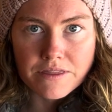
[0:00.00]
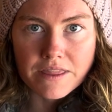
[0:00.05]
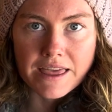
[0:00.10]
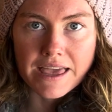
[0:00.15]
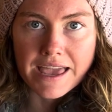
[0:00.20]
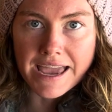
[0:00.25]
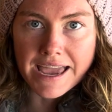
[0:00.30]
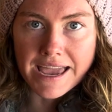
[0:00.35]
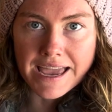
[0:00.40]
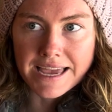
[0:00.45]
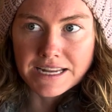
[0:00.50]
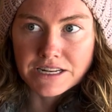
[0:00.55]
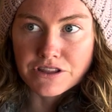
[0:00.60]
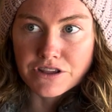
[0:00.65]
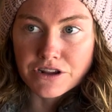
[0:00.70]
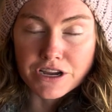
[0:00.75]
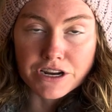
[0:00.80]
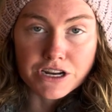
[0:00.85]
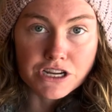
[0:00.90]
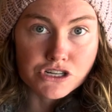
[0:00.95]
and
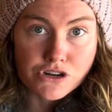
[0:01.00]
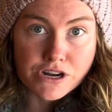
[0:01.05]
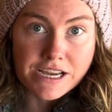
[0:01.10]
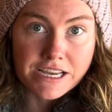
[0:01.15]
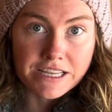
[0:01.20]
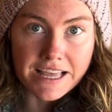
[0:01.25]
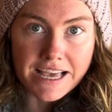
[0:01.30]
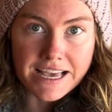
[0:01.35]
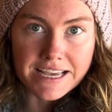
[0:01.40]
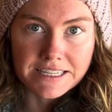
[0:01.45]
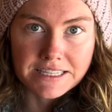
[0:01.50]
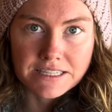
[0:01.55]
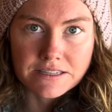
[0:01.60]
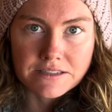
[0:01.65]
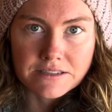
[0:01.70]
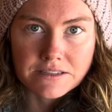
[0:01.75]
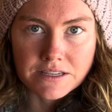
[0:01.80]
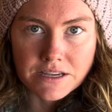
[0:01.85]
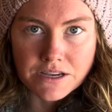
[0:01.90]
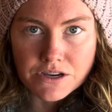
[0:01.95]
they're gonna drink less.
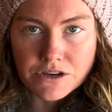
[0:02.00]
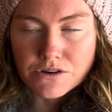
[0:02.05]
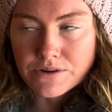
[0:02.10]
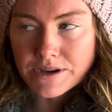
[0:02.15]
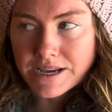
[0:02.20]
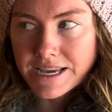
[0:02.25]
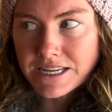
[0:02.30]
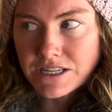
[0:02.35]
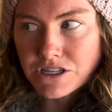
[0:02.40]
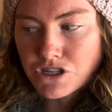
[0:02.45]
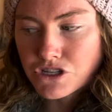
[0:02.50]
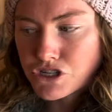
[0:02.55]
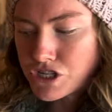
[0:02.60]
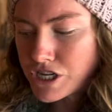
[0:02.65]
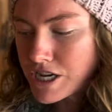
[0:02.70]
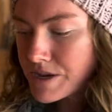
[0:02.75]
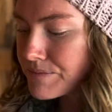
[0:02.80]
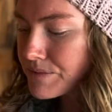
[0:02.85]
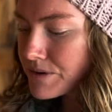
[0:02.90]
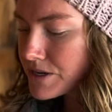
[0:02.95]
So it's
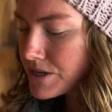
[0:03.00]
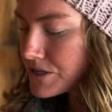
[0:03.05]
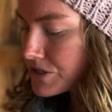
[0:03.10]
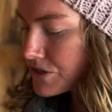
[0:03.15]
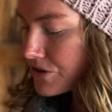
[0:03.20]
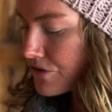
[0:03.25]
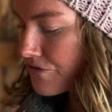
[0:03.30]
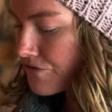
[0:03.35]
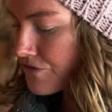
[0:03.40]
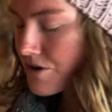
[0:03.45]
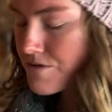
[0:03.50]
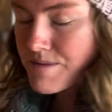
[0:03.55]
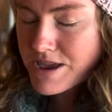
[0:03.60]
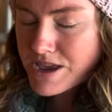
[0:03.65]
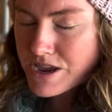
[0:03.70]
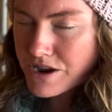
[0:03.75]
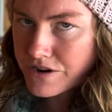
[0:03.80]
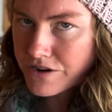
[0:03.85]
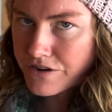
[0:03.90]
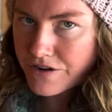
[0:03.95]
cheaper to ferment
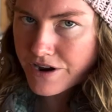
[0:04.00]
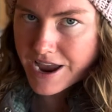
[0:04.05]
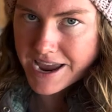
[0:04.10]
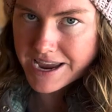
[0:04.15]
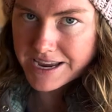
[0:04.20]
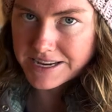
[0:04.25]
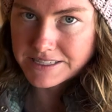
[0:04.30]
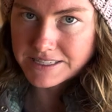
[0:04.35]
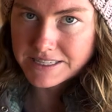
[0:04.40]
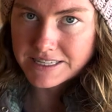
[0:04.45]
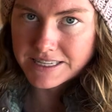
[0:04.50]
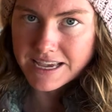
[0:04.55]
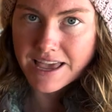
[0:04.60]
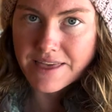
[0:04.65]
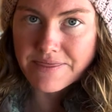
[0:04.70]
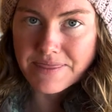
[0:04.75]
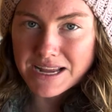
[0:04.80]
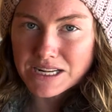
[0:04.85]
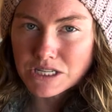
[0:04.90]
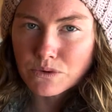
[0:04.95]
your grains,
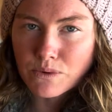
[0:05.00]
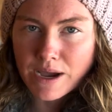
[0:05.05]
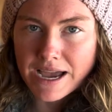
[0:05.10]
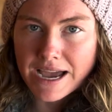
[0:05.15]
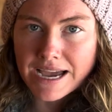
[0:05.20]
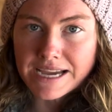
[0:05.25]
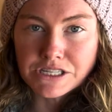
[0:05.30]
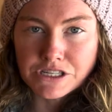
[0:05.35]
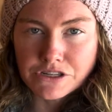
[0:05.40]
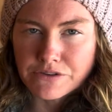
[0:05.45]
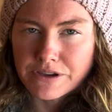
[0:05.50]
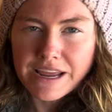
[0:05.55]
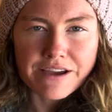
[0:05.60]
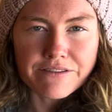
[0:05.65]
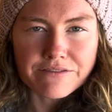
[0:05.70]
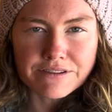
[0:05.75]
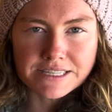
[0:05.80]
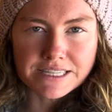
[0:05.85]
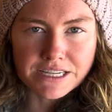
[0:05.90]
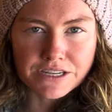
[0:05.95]
and that's why I do it
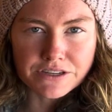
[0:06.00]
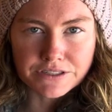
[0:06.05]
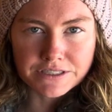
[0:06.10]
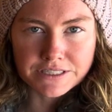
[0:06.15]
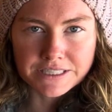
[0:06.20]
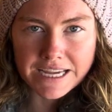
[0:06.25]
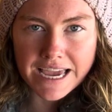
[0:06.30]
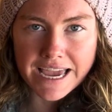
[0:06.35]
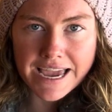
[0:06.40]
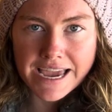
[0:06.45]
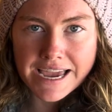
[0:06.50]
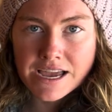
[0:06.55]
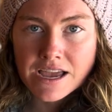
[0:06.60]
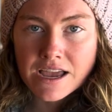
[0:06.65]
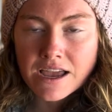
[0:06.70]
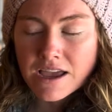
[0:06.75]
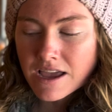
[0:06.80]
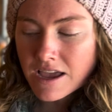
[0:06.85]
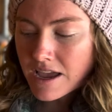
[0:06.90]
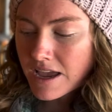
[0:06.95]
every single day
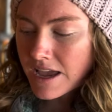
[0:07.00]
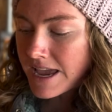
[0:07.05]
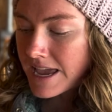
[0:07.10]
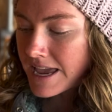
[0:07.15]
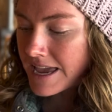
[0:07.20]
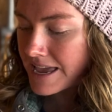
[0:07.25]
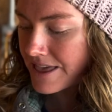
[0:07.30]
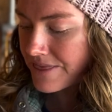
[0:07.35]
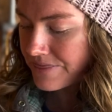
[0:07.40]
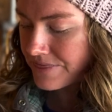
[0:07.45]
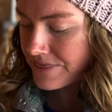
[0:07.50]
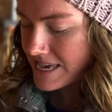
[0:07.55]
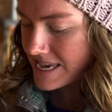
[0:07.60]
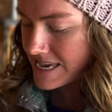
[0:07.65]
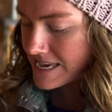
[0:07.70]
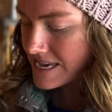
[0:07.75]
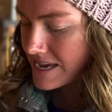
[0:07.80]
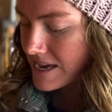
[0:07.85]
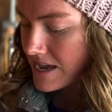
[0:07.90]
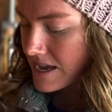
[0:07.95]
in
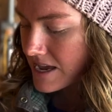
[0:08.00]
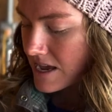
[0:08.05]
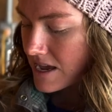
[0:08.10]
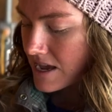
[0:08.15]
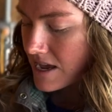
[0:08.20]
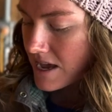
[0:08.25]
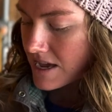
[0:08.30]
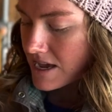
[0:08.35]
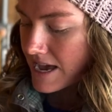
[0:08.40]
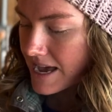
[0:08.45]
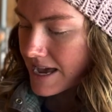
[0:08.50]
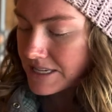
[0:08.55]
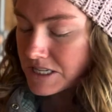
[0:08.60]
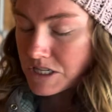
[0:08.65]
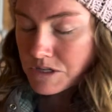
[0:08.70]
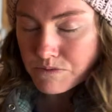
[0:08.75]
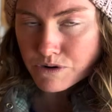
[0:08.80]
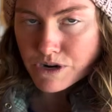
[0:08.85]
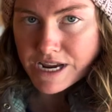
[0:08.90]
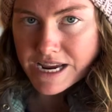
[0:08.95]
the
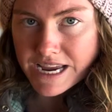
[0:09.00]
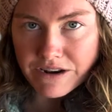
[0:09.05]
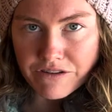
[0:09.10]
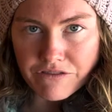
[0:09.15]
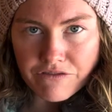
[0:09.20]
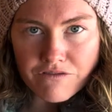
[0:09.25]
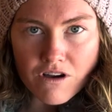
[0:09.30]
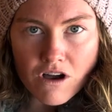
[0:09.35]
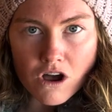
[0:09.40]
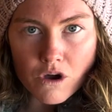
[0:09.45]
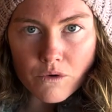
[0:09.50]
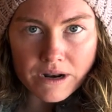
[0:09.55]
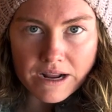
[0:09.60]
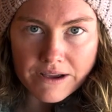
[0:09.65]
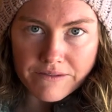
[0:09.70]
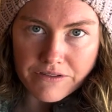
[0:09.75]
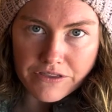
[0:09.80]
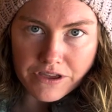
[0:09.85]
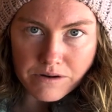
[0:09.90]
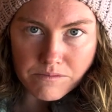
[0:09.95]
spring and fall
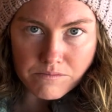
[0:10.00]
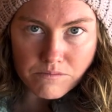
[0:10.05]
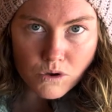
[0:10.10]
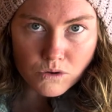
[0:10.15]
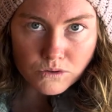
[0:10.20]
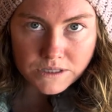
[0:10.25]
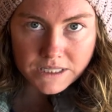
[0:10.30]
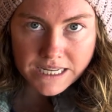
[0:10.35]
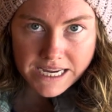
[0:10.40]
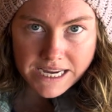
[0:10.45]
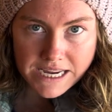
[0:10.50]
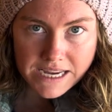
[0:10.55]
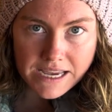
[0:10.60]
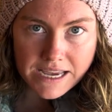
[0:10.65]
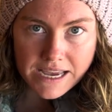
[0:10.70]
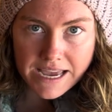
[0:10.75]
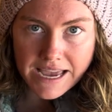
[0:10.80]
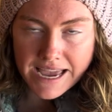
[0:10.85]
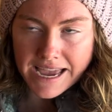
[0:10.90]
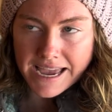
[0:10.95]
whenever they're molting,
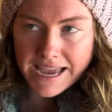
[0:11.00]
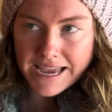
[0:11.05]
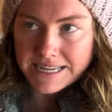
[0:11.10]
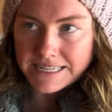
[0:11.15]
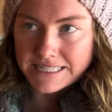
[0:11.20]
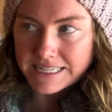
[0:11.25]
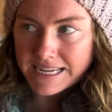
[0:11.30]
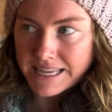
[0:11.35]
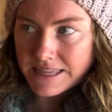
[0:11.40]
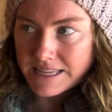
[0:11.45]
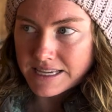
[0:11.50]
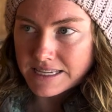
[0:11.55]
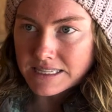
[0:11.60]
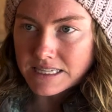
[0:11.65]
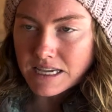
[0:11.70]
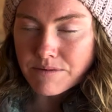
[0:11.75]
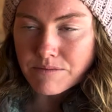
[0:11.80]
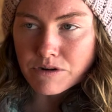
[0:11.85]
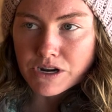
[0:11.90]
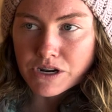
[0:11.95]
and in the
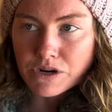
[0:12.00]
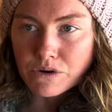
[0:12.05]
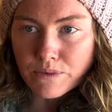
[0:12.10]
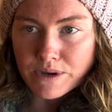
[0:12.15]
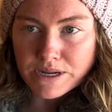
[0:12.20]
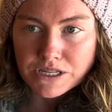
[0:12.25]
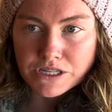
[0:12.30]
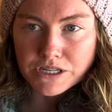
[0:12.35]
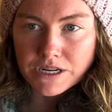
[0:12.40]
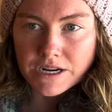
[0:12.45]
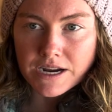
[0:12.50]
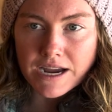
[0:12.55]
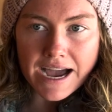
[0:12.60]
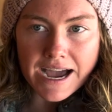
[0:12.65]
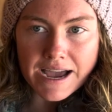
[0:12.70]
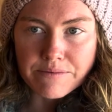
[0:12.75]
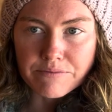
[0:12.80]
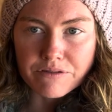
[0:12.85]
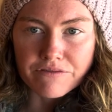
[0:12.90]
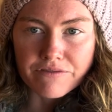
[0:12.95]
summer and winter
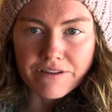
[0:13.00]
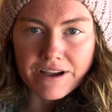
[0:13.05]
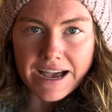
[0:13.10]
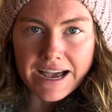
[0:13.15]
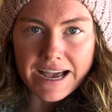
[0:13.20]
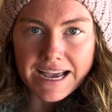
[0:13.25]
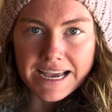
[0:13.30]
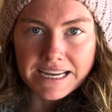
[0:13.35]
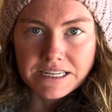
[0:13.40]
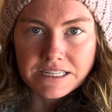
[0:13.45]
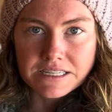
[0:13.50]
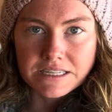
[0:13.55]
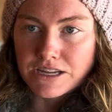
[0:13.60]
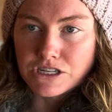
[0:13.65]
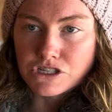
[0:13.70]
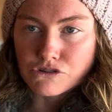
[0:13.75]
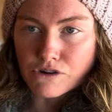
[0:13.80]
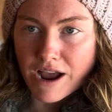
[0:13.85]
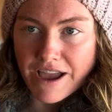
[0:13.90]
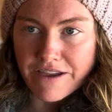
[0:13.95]
I provide
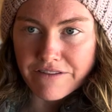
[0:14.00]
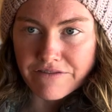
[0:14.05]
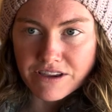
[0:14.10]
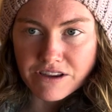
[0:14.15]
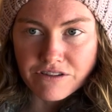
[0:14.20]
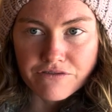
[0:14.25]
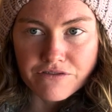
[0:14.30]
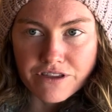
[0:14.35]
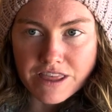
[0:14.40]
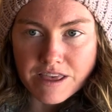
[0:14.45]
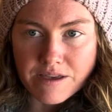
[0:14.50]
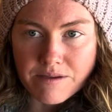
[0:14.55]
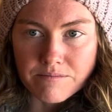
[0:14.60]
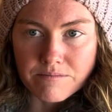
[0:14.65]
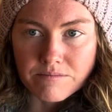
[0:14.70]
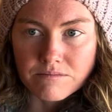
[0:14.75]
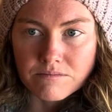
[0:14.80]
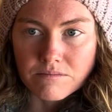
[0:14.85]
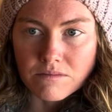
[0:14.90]
dry feed for them